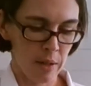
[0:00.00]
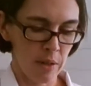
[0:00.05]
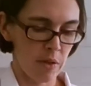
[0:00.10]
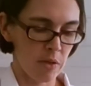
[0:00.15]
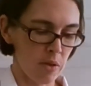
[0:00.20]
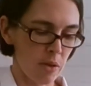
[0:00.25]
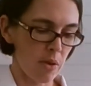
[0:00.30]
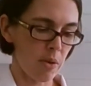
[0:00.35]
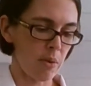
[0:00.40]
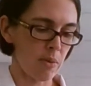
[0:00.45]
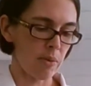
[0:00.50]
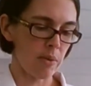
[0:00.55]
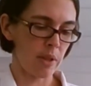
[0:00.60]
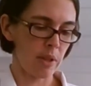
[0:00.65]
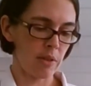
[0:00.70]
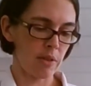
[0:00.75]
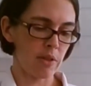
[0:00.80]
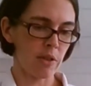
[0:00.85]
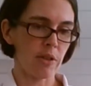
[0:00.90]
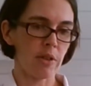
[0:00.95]
So
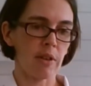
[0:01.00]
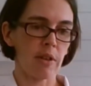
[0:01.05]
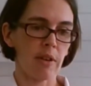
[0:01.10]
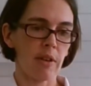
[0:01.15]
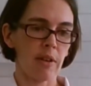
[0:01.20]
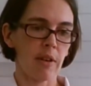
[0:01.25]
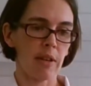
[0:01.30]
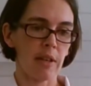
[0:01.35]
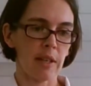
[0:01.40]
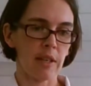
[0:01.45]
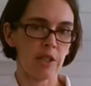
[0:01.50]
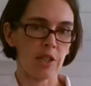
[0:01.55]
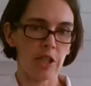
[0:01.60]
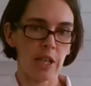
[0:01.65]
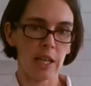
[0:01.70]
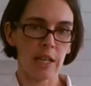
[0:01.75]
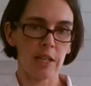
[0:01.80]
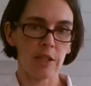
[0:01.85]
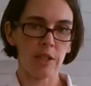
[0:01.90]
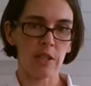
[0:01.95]
you turn it on and
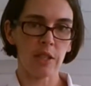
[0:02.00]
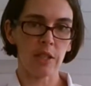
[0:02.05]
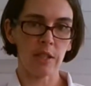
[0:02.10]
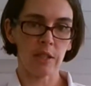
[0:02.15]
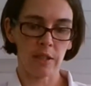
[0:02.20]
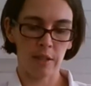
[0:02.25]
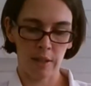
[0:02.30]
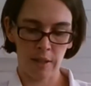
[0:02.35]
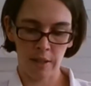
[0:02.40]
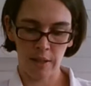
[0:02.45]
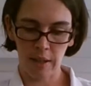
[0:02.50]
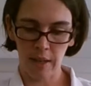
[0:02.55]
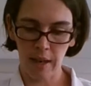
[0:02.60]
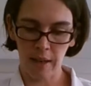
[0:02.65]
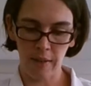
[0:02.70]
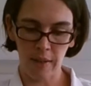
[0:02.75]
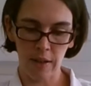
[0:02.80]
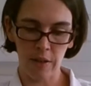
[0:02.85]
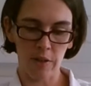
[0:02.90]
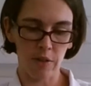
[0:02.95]
change it,
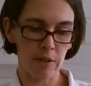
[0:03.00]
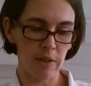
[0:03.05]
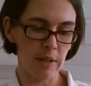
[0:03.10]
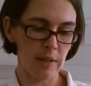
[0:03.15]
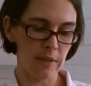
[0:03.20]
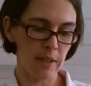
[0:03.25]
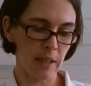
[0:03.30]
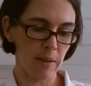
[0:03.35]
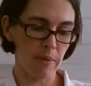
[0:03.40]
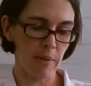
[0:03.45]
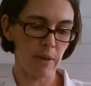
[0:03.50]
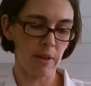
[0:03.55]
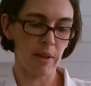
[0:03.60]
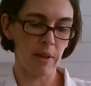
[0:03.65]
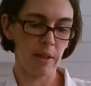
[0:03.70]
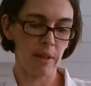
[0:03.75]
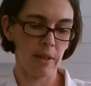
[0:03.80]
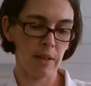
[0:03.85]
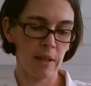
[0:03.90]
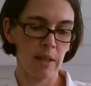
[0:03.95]
and then turn the second one
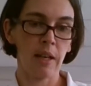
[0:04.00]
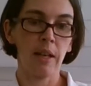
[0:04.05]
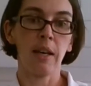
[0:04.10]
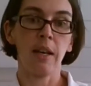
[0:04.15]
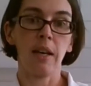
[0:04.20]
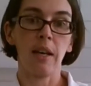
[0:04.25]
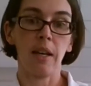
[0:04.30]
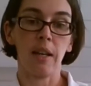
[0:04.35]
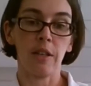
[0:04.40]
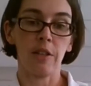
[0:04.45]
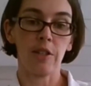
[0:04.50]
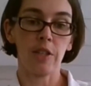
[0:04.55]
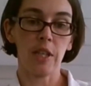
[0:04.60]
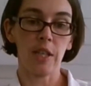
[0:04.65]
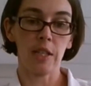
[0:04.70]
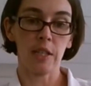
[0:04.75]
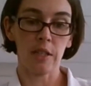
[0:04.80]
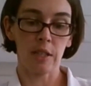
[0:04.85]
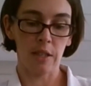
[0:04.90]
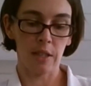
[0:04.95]
on and
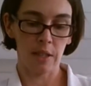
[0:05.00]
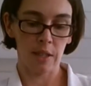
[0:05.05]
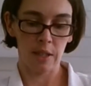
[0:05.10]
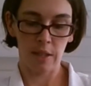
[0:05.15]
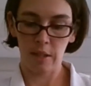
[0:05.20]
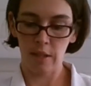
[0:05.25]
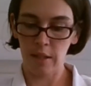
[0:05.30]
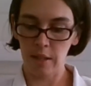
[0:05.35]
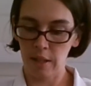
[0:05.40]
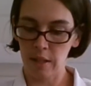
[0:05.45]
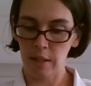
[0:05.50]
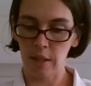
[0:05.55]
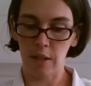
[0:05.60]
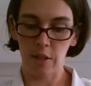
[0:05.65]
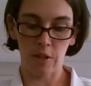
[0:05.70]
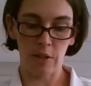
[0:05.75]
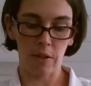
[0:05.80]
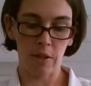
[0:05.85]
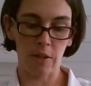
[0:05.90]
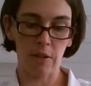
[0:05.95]
change it, and
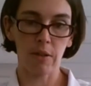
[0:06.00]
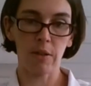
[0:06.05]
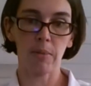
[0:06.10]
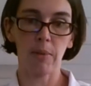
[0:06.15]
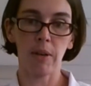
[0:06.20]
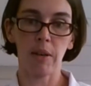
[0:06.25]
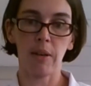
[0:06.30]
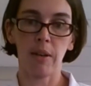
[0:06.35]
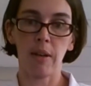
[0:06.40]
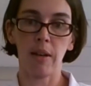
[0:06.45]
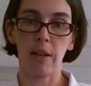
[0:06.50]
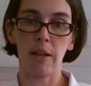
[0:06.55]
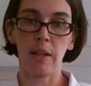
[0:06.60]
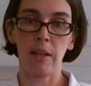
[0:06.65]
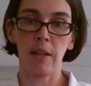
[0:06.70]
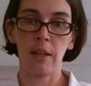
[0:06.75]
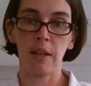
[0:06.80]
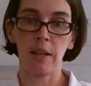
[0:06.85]
turn the third one on